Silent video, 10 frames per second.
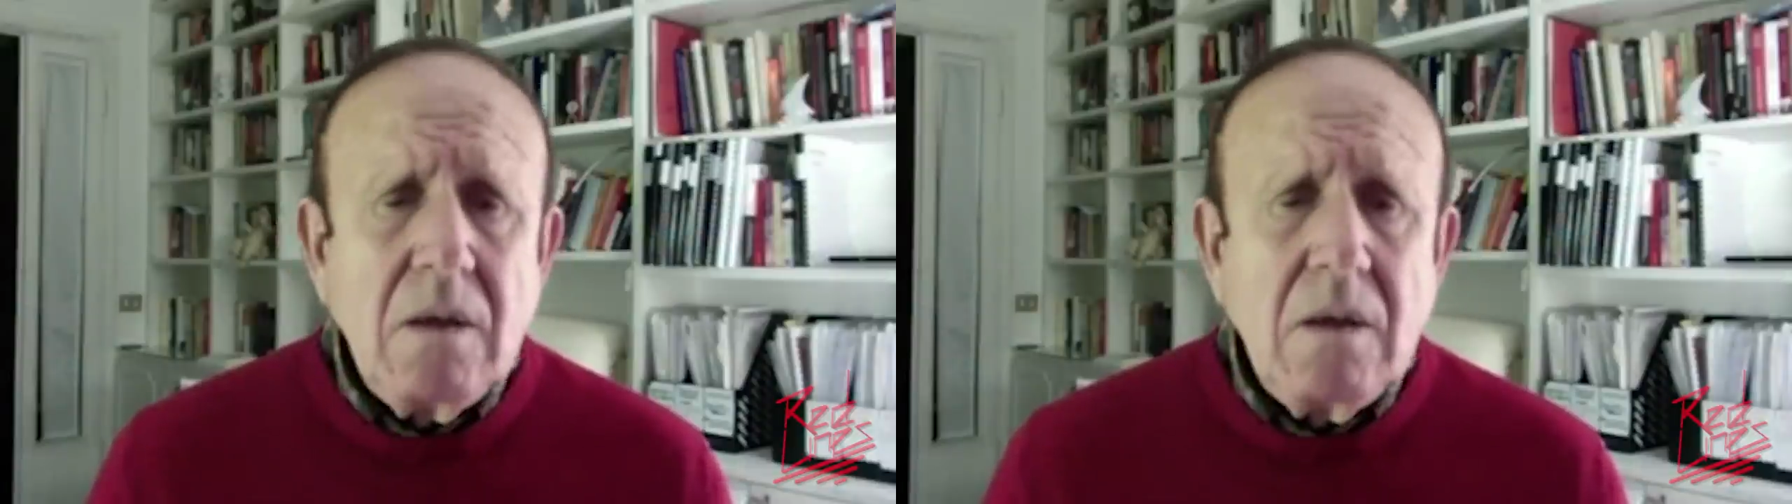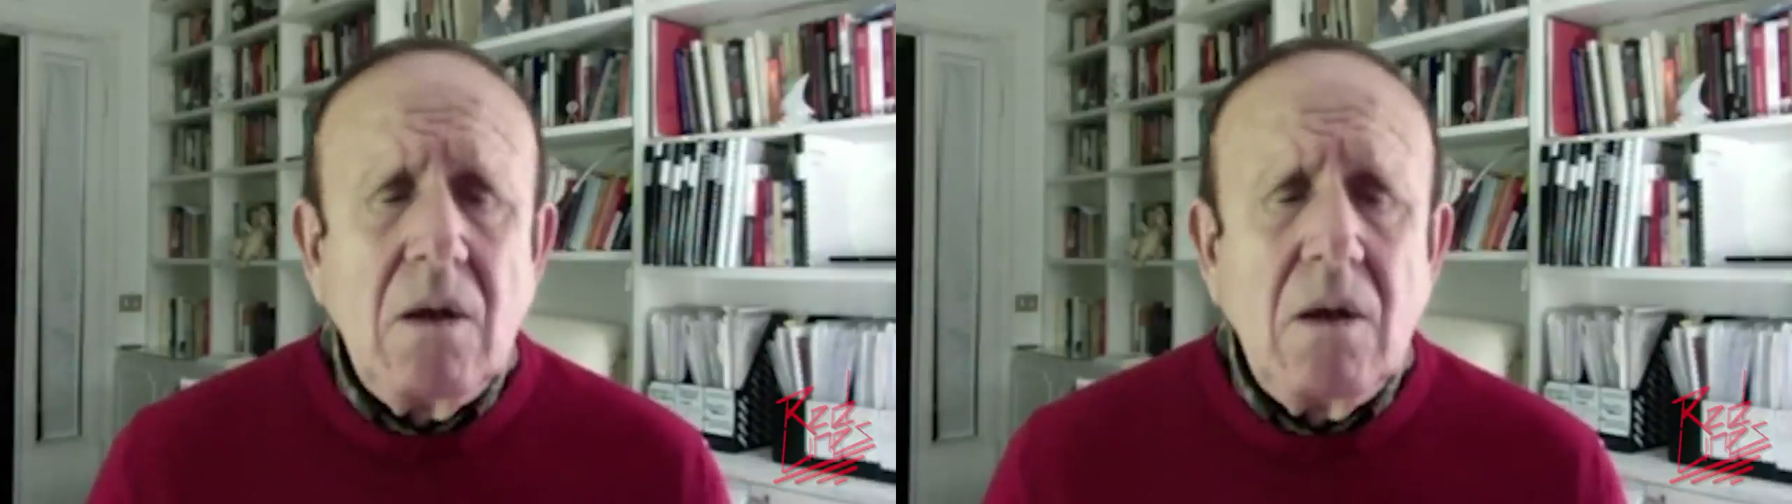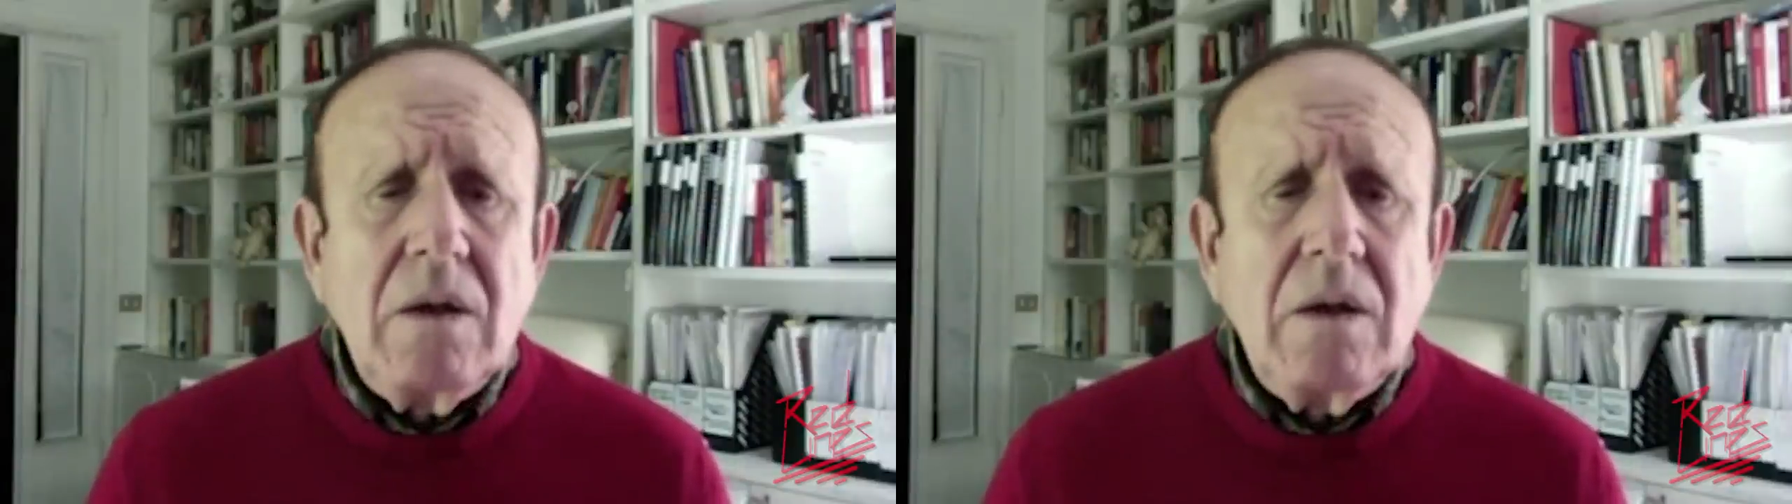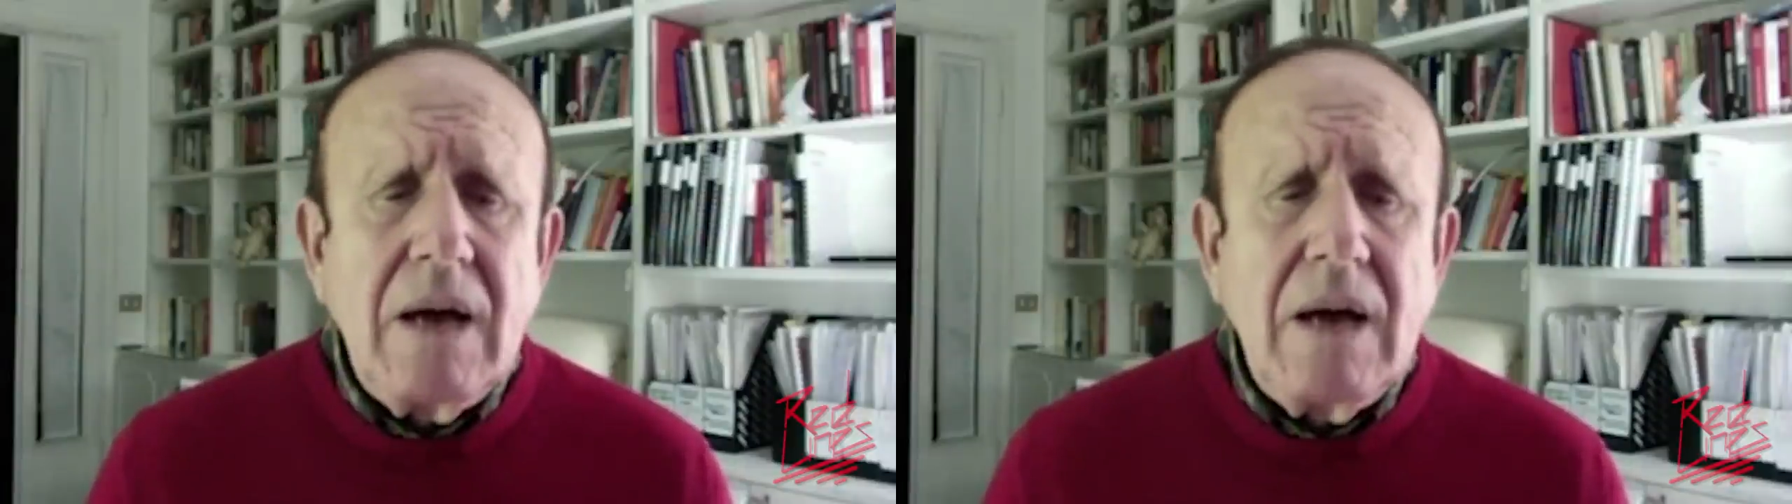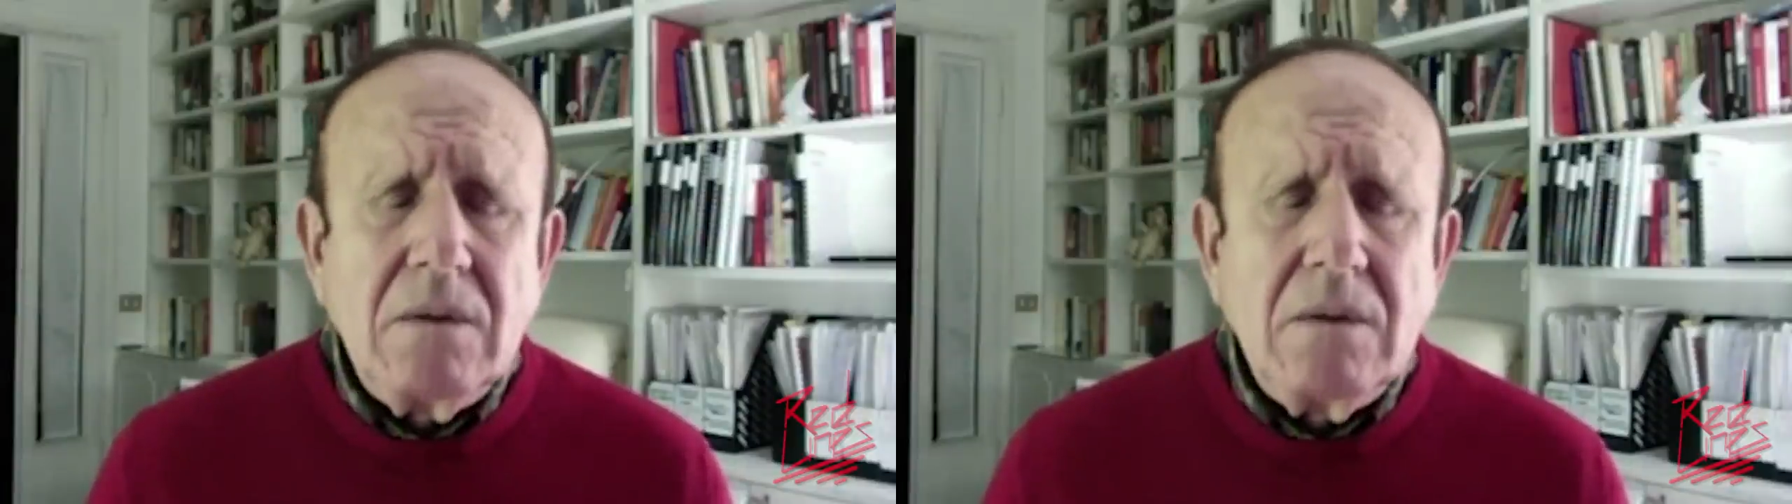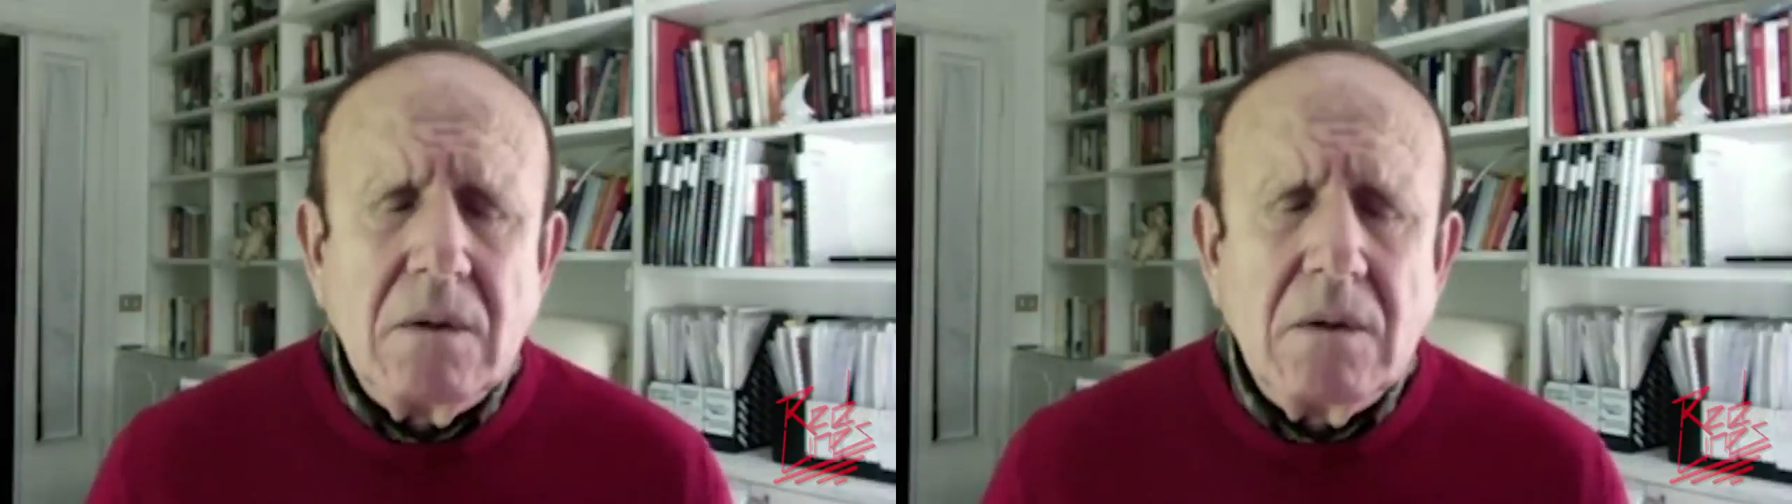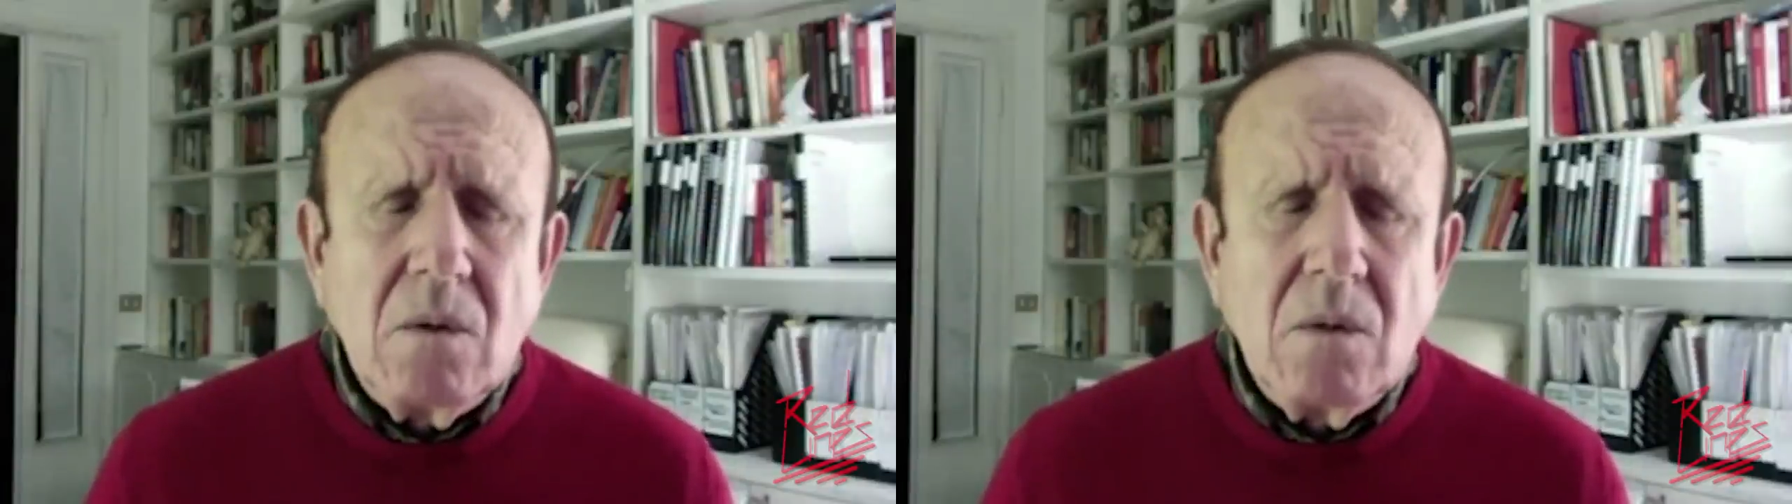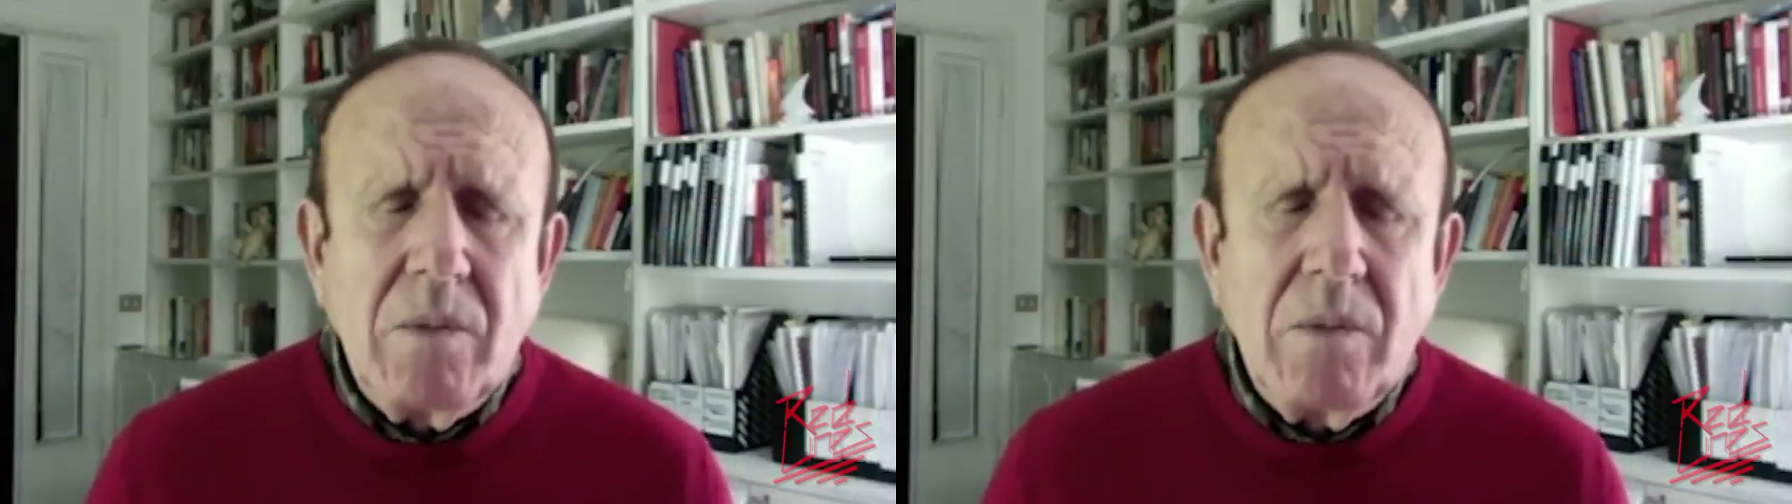lockdown
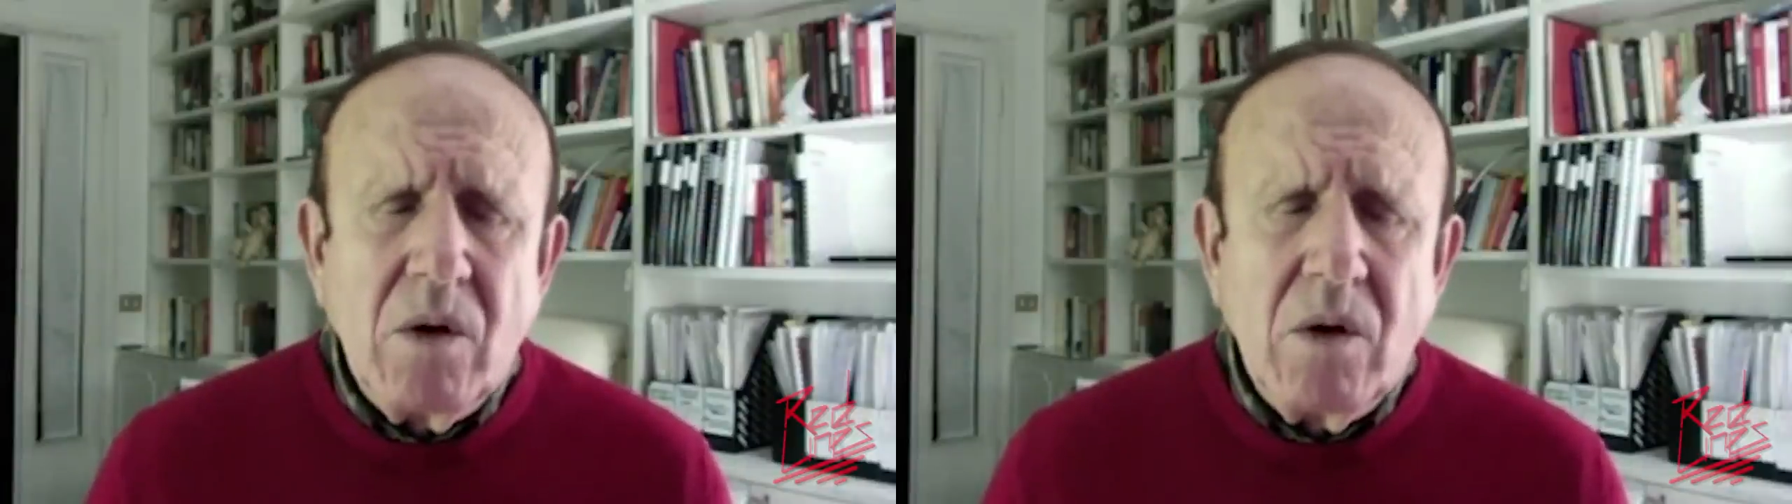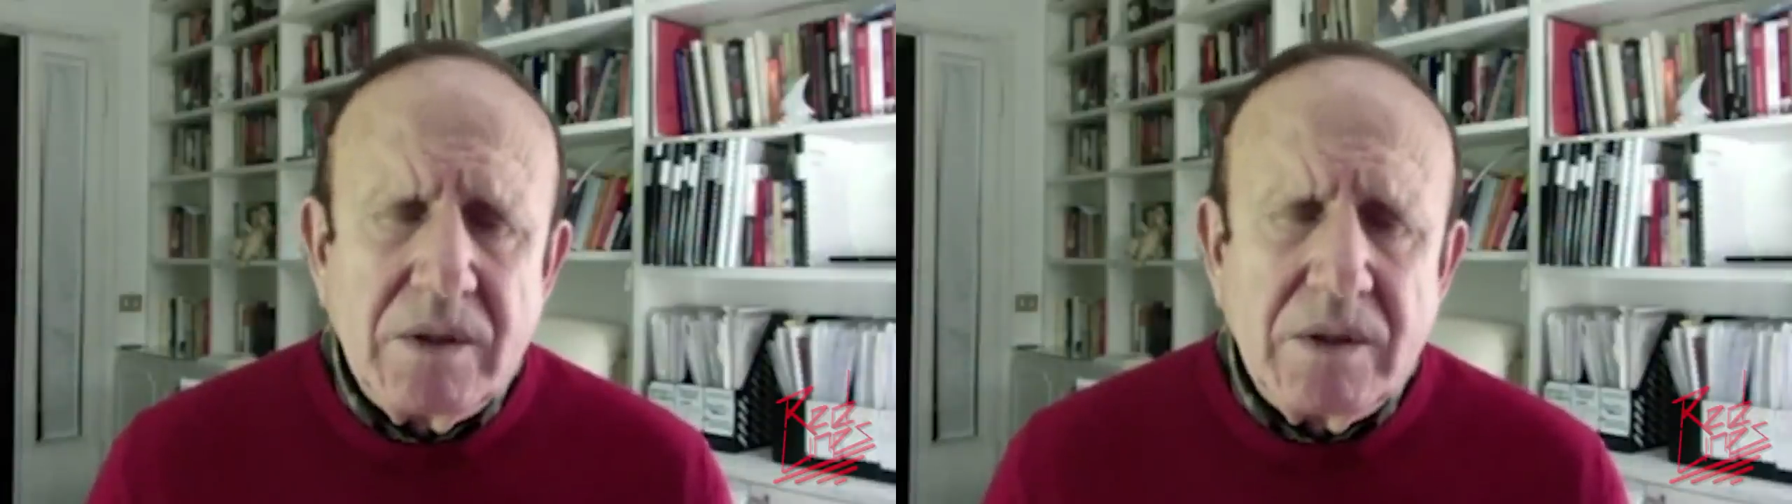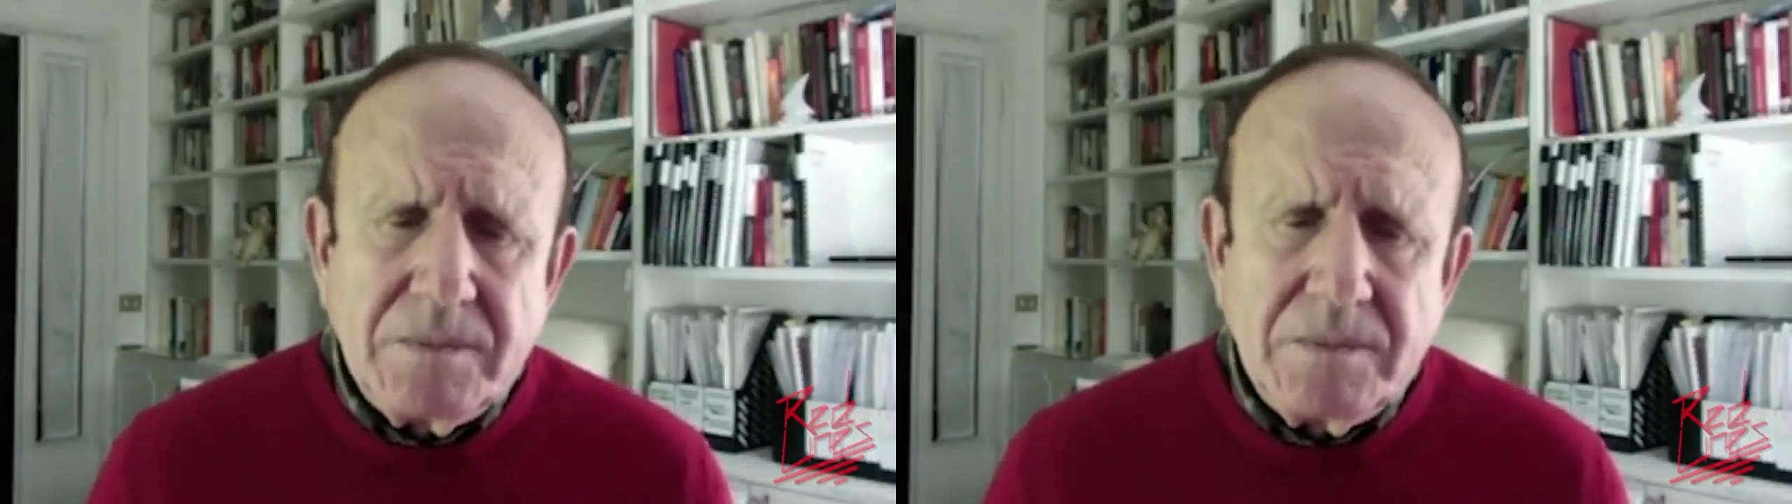will be over.